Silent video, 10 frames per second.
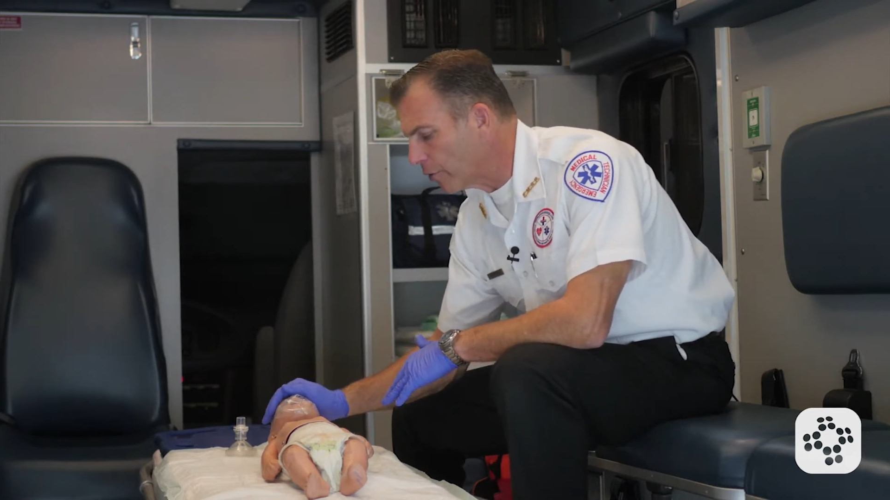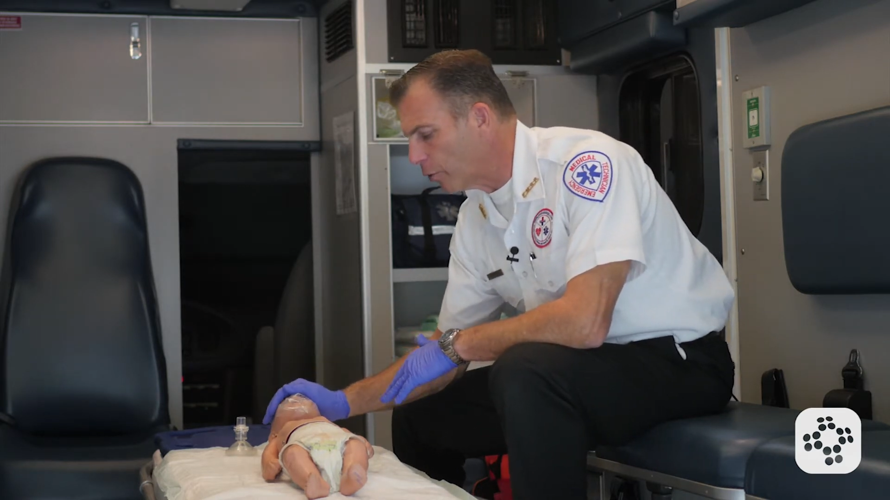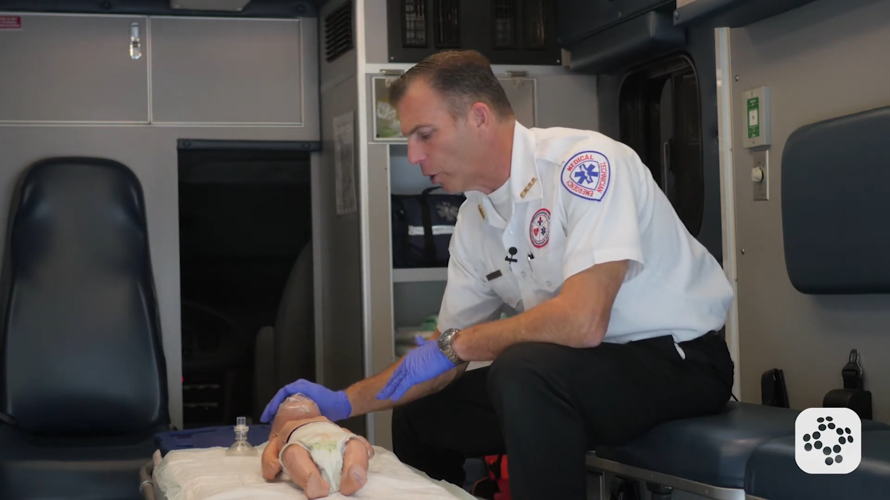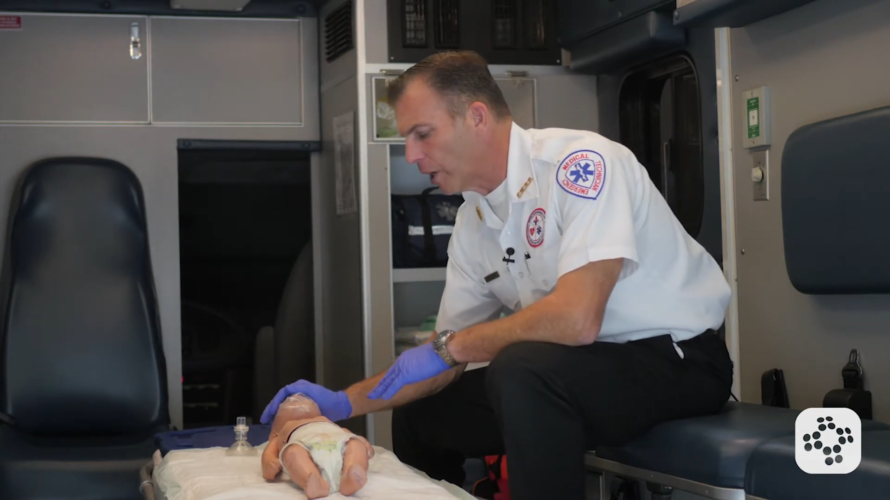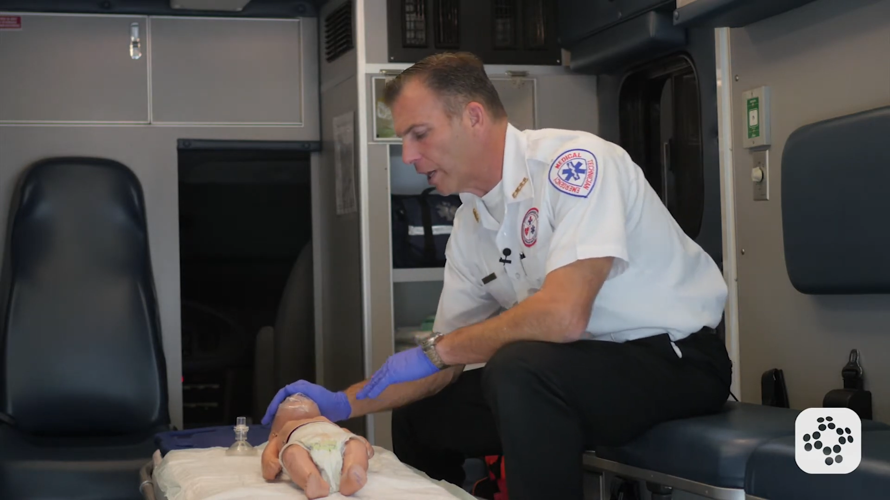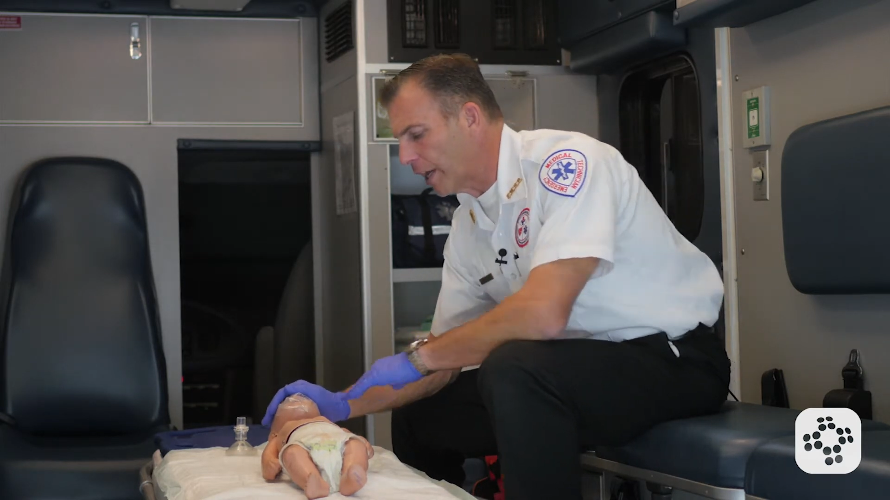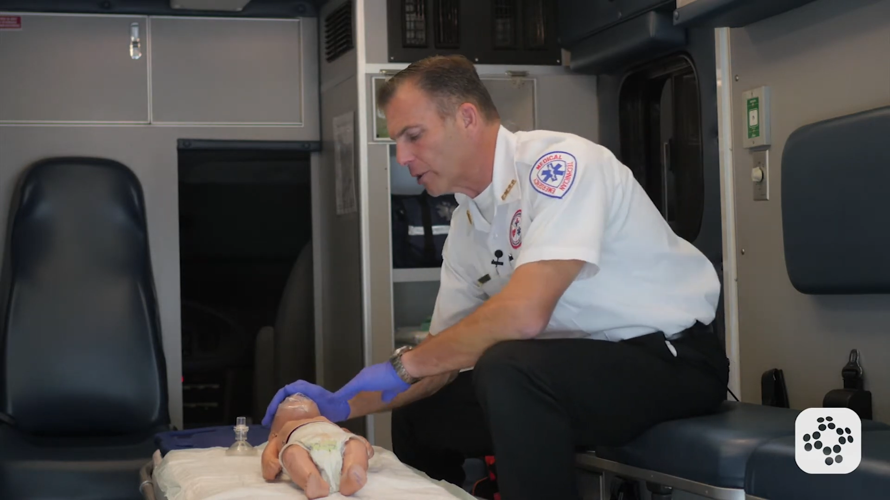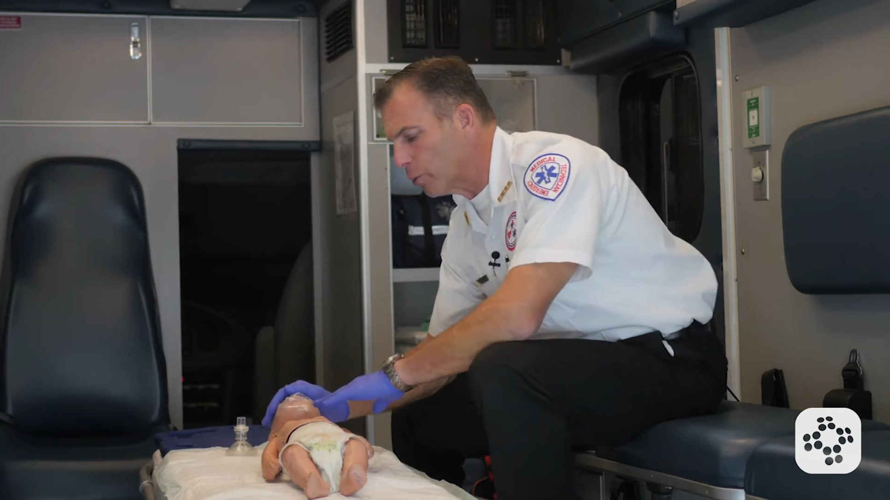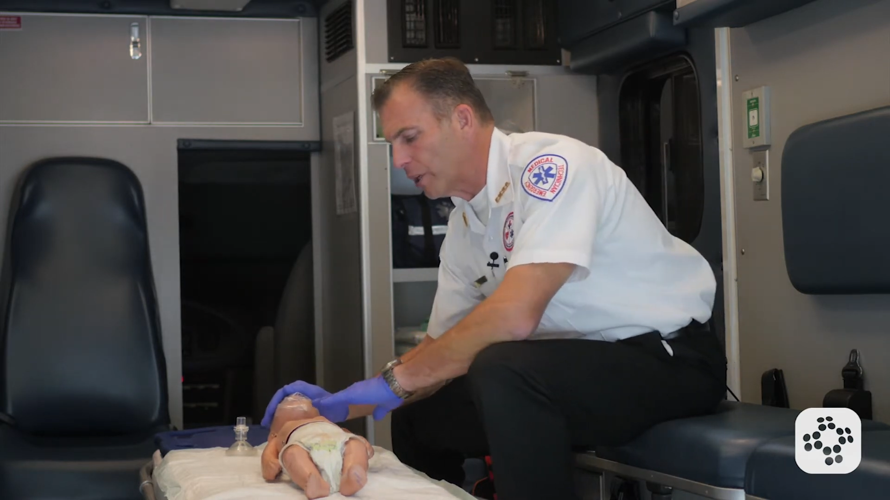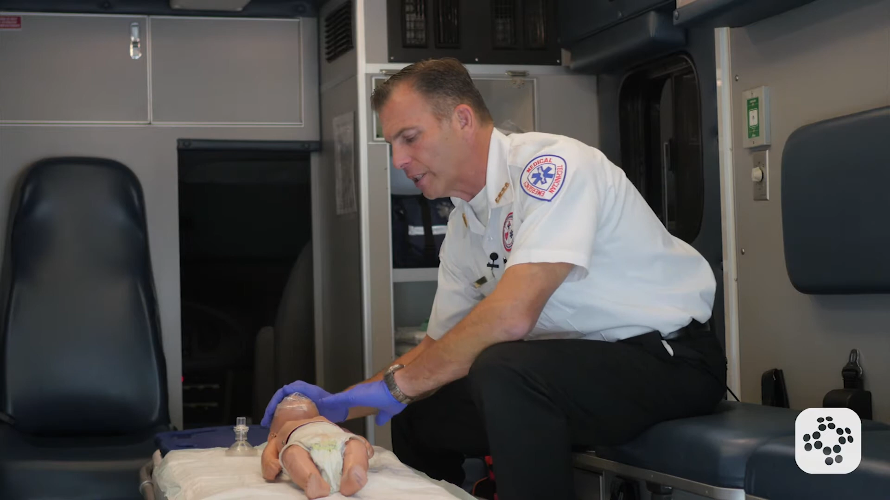the forehead
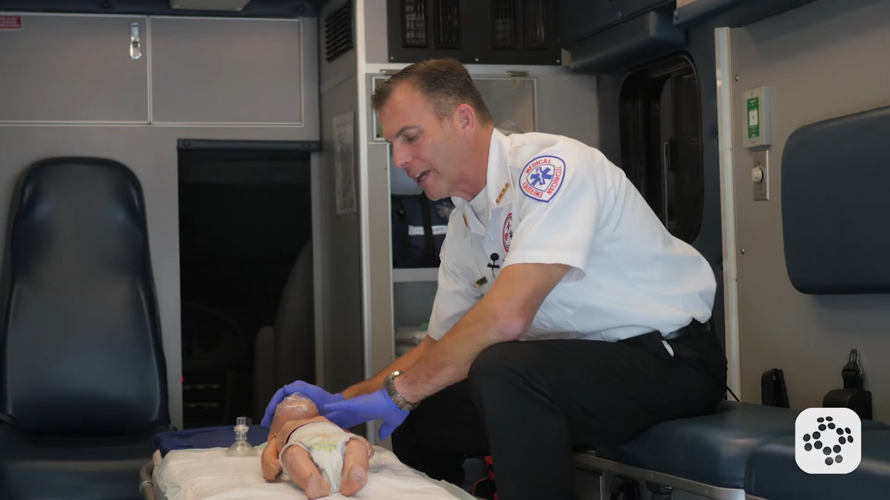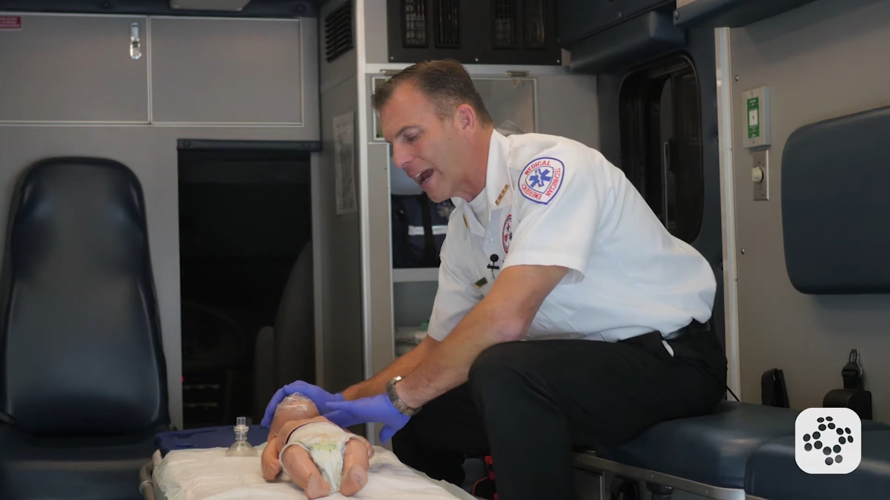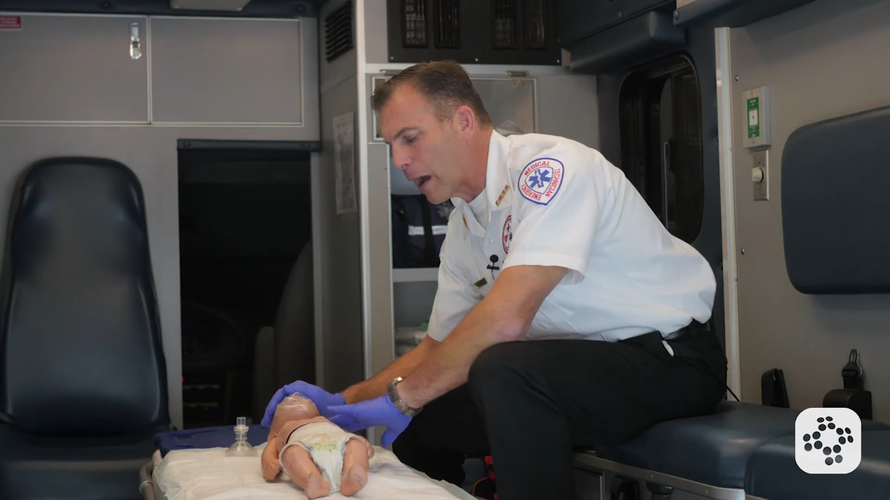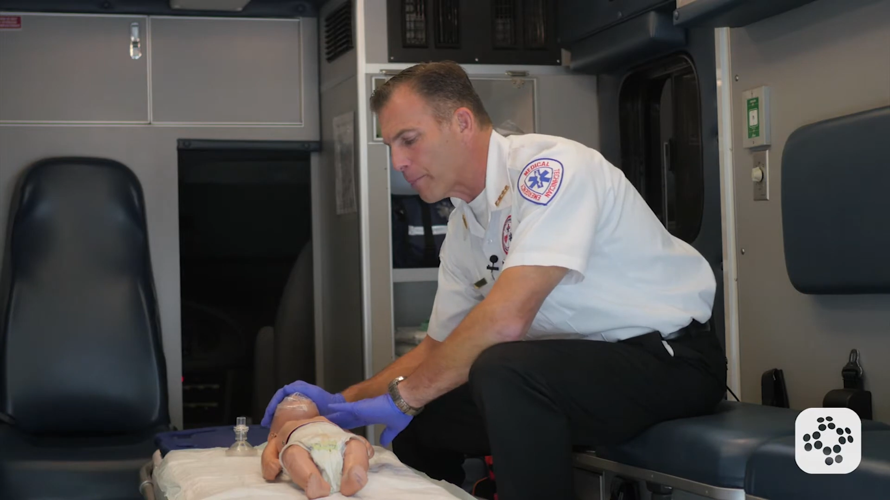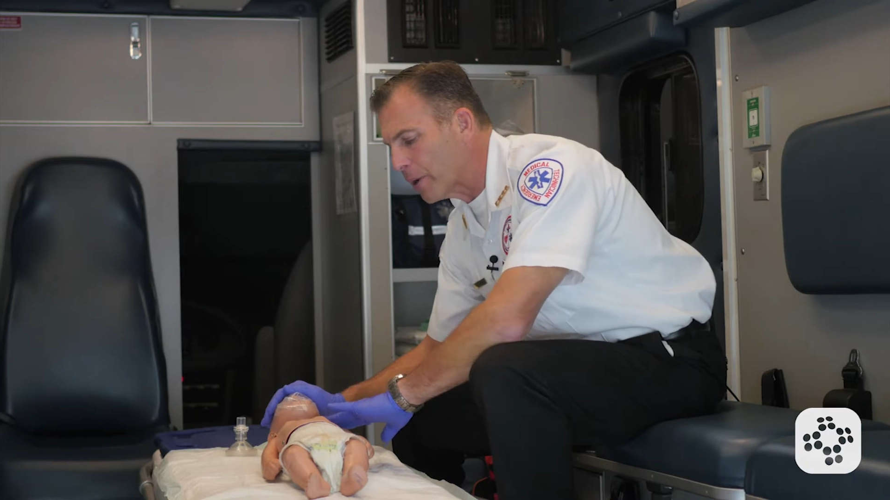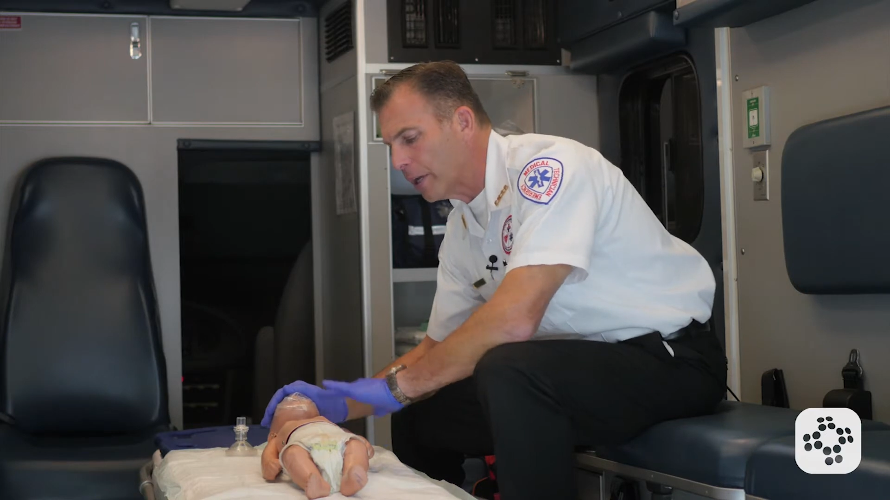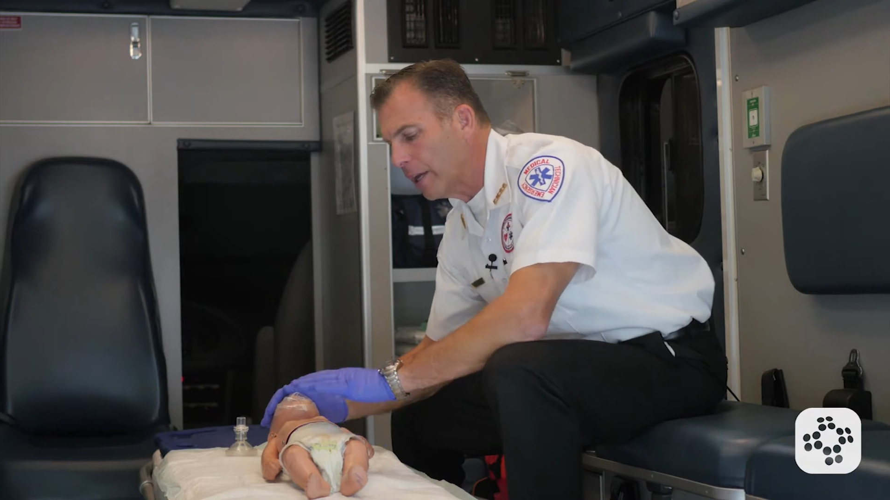as we tap